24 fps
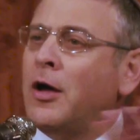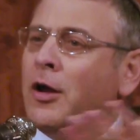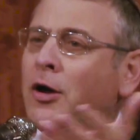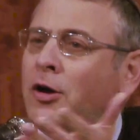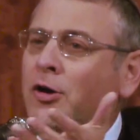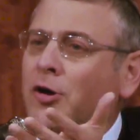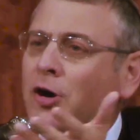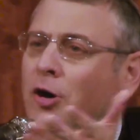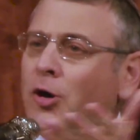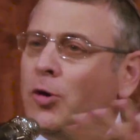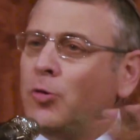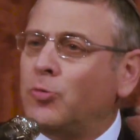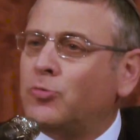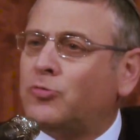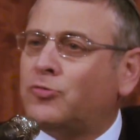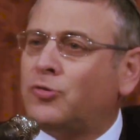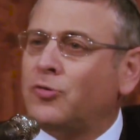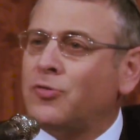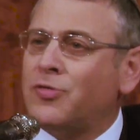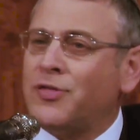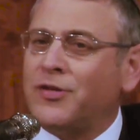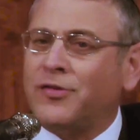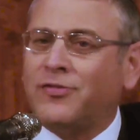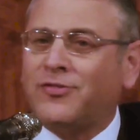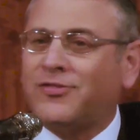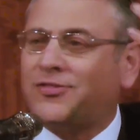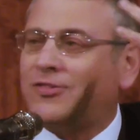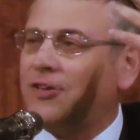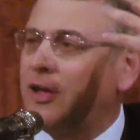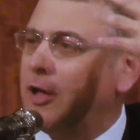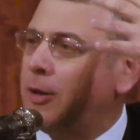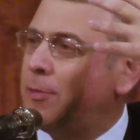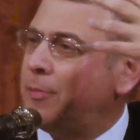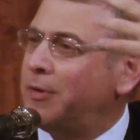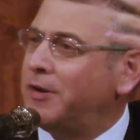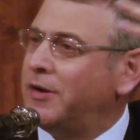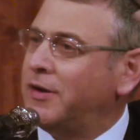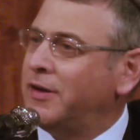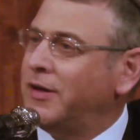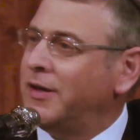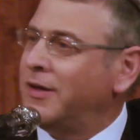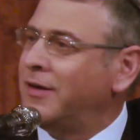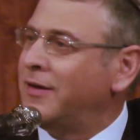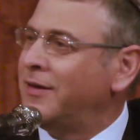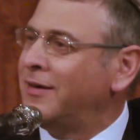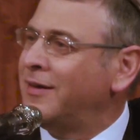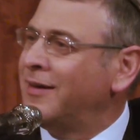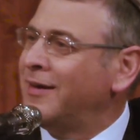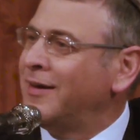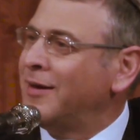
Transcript: go to the ceremony